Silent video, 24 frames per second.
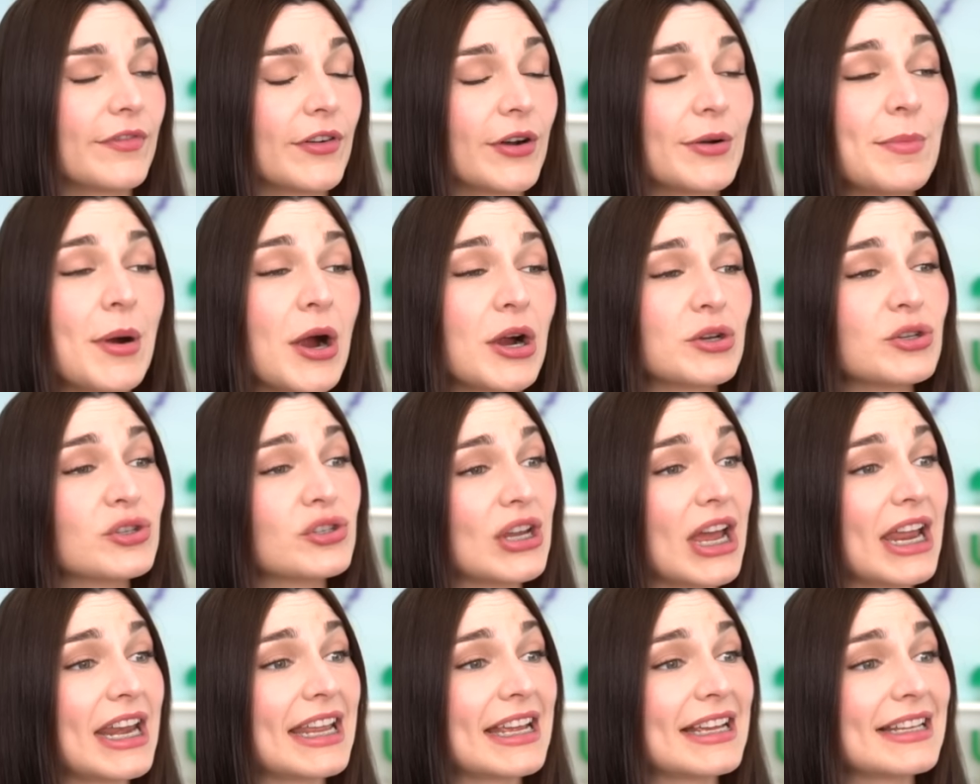For Martin
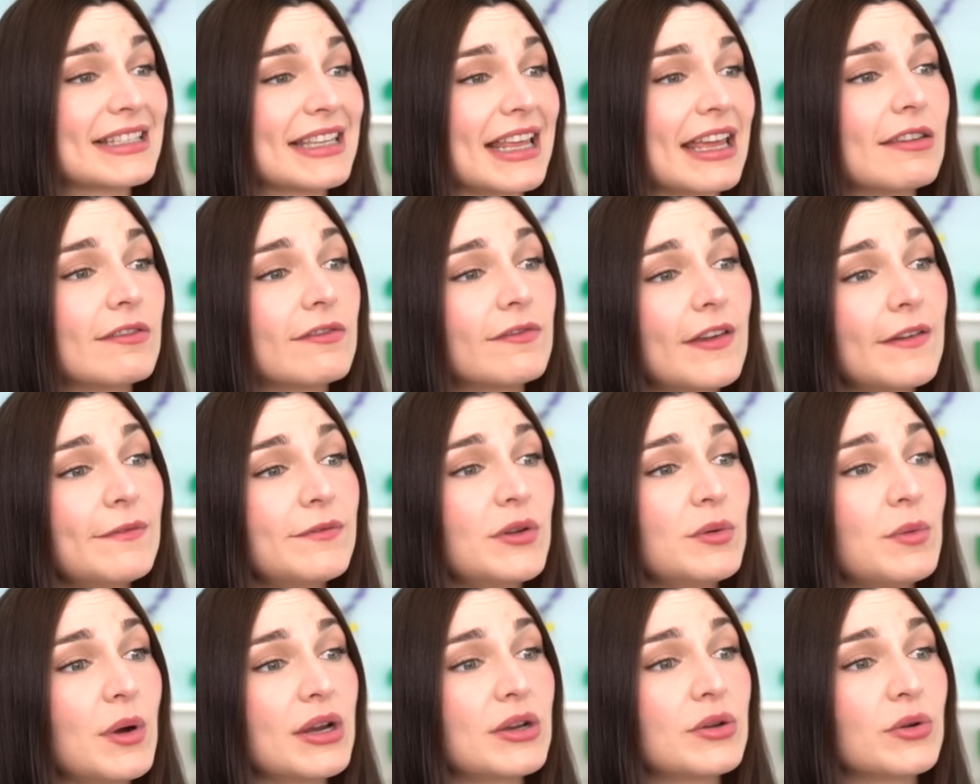Jennings, a
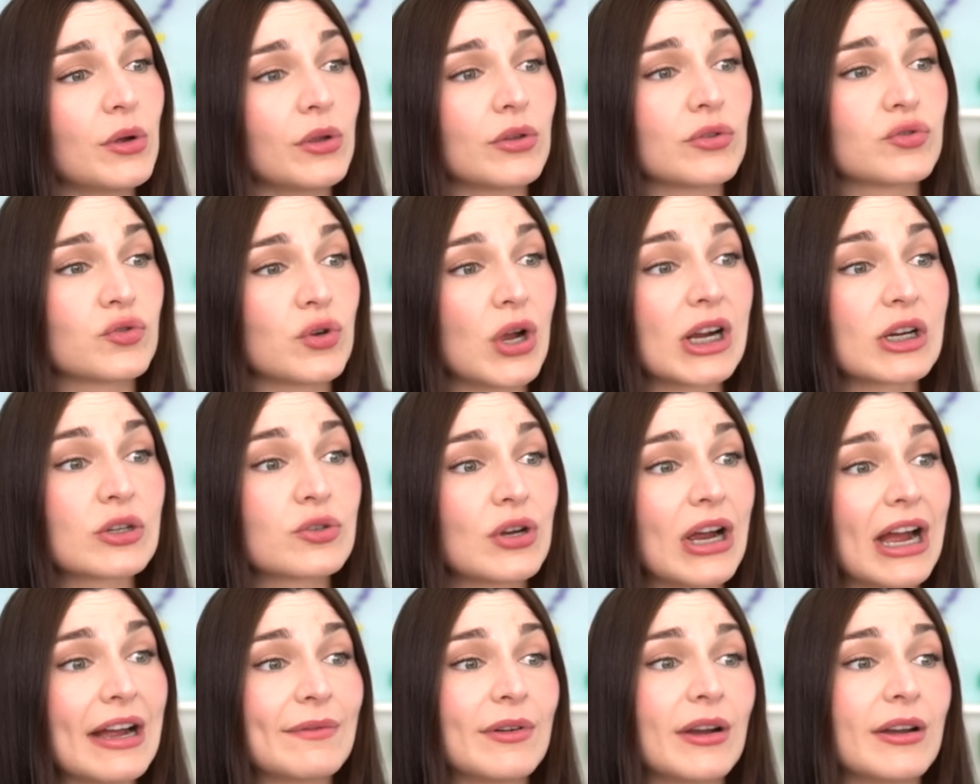51-year-old truck
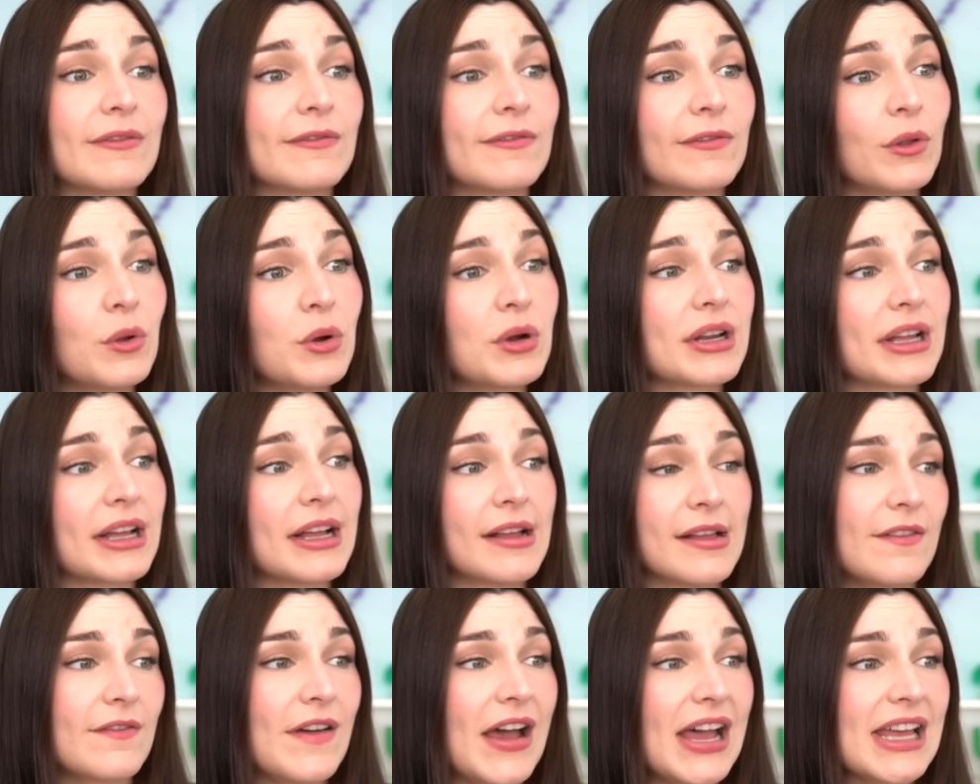driver in
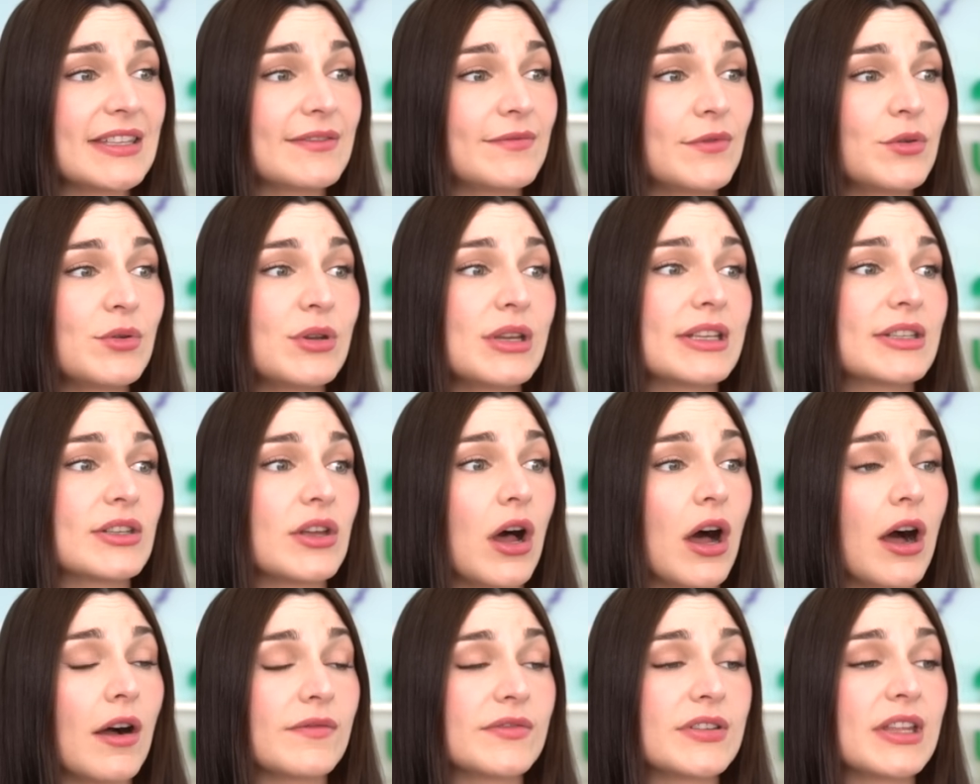Florida, fast food is
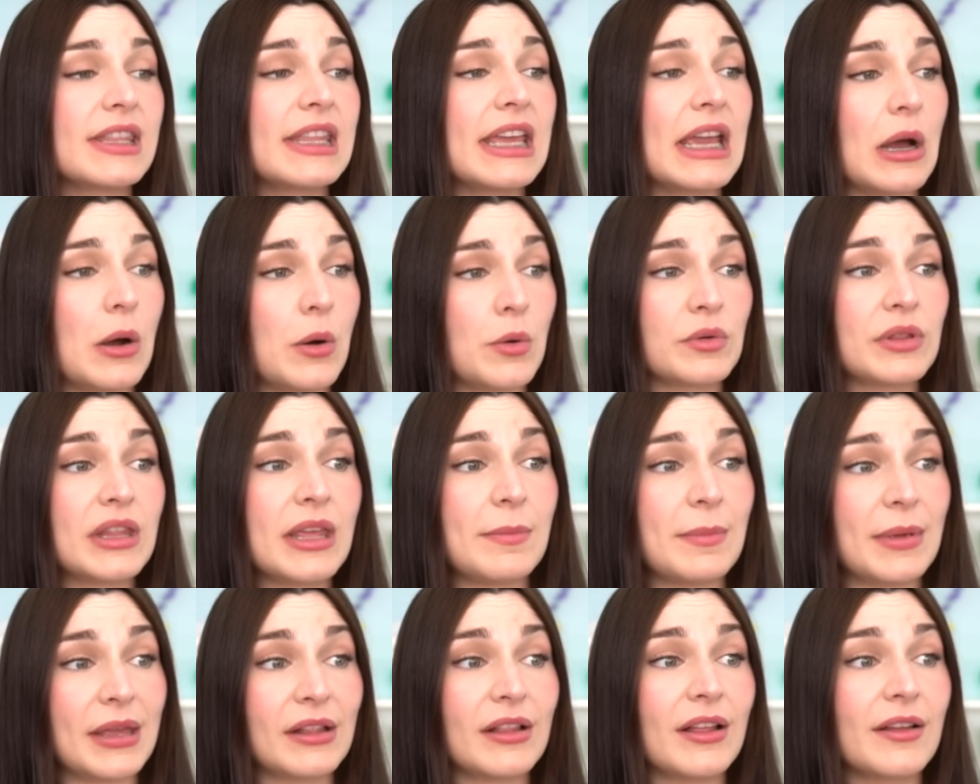often the only
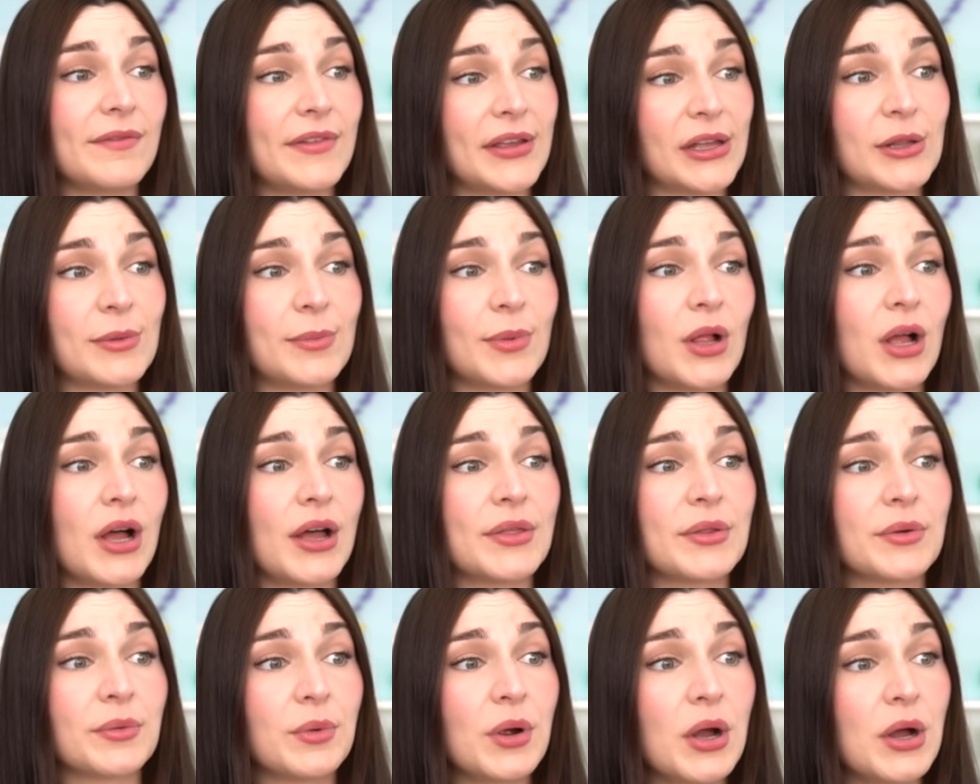meal available
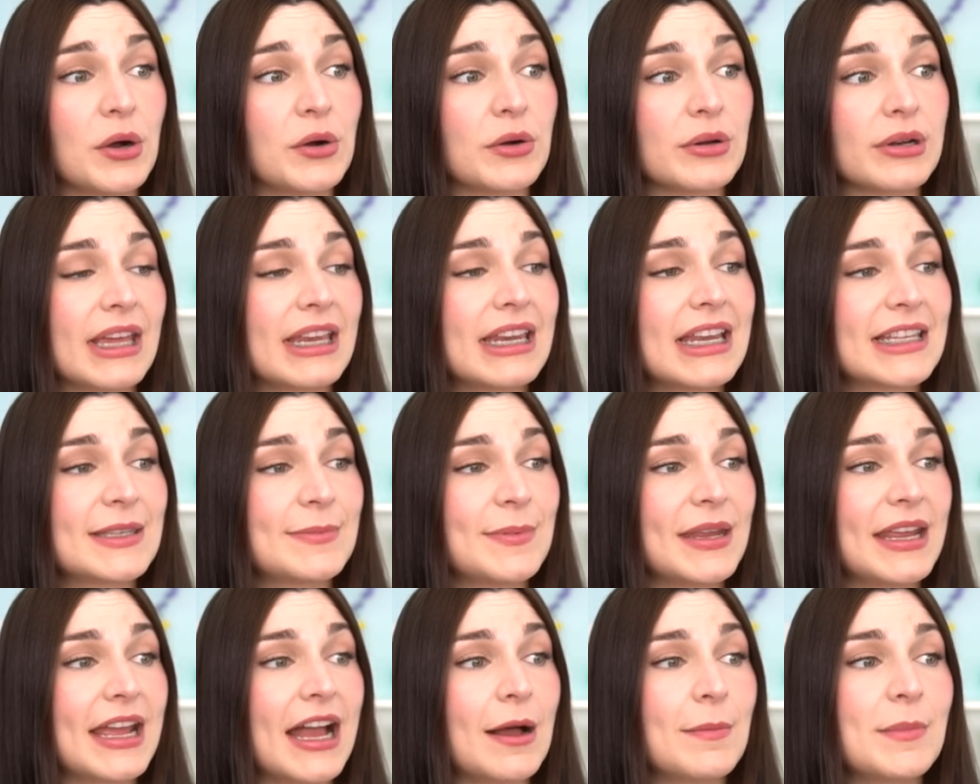on the road, and it's
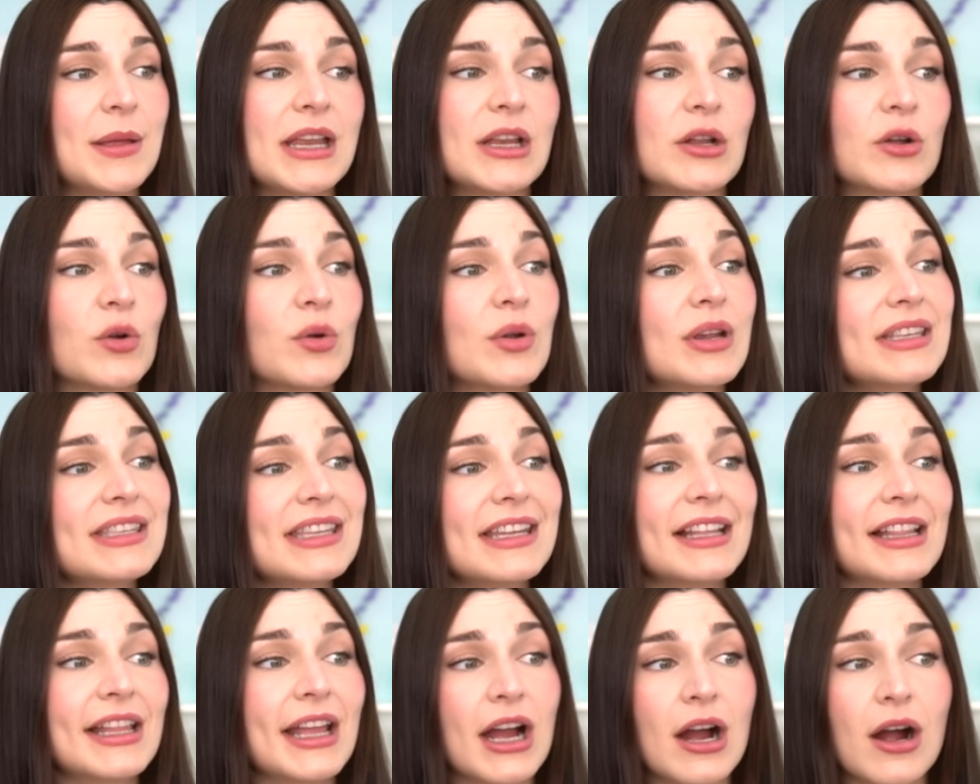become
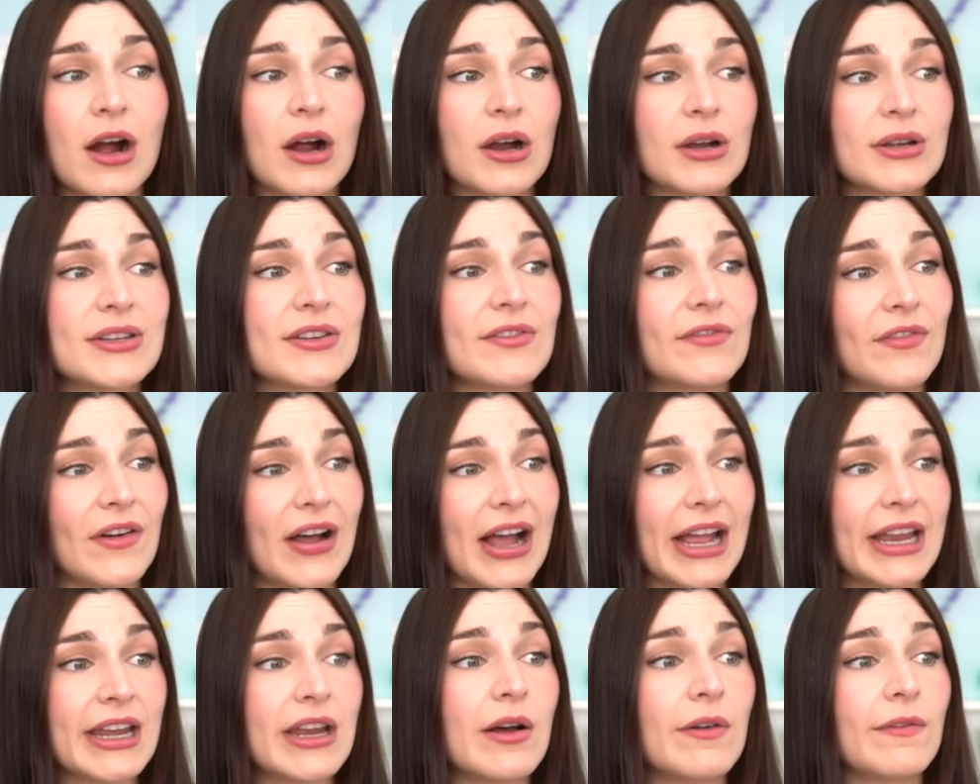increasingly hard to
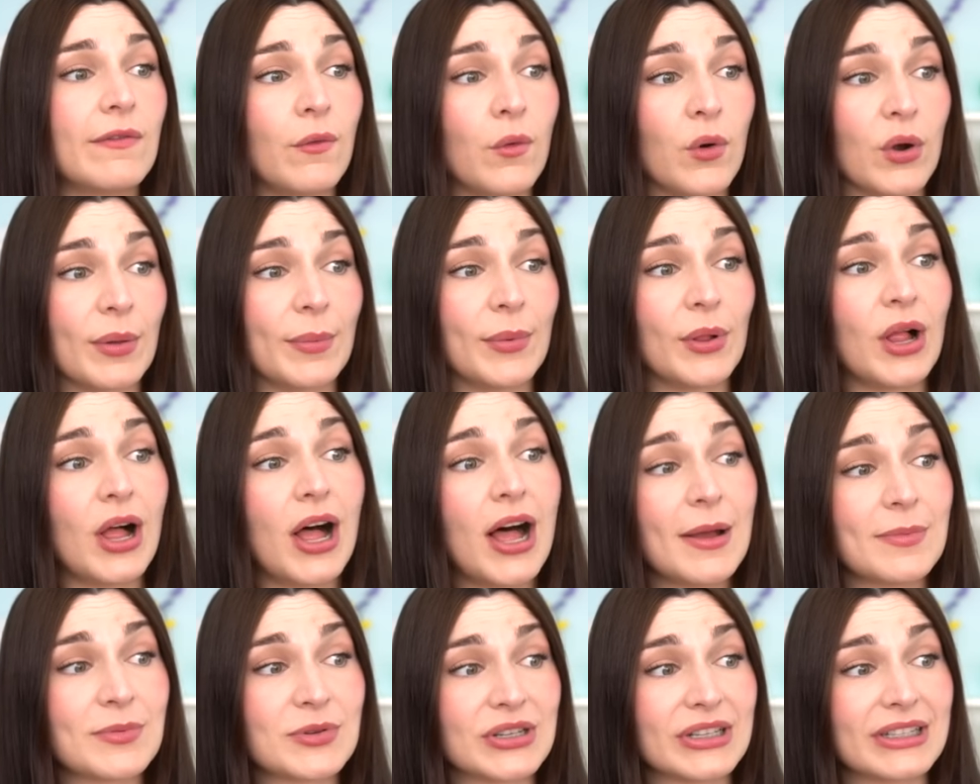find affordable
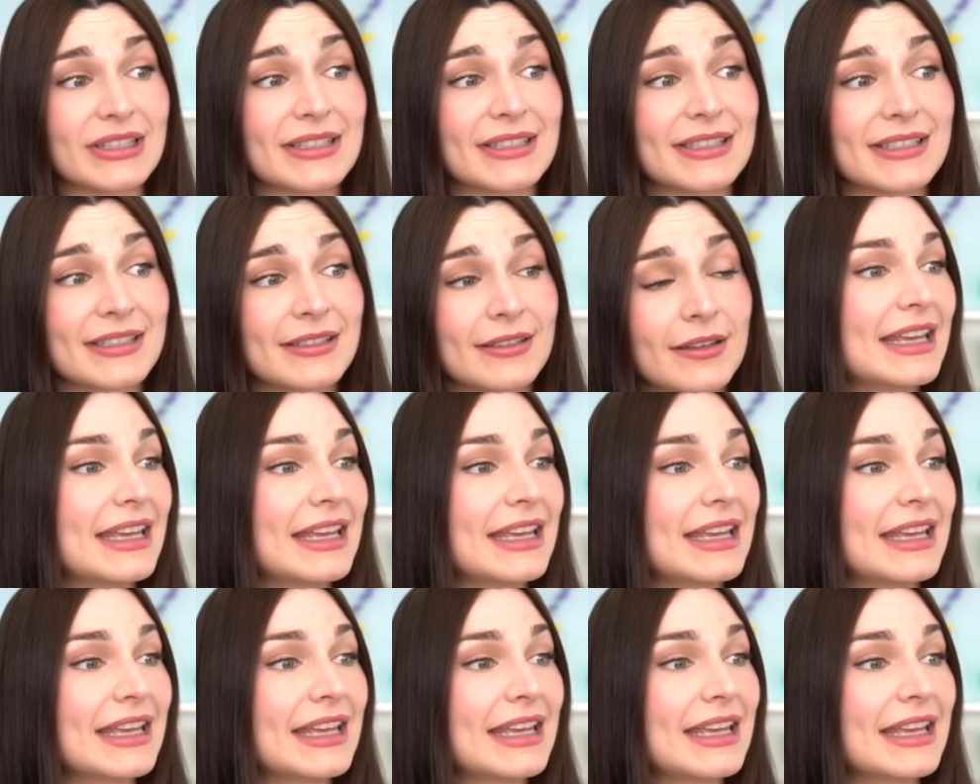options.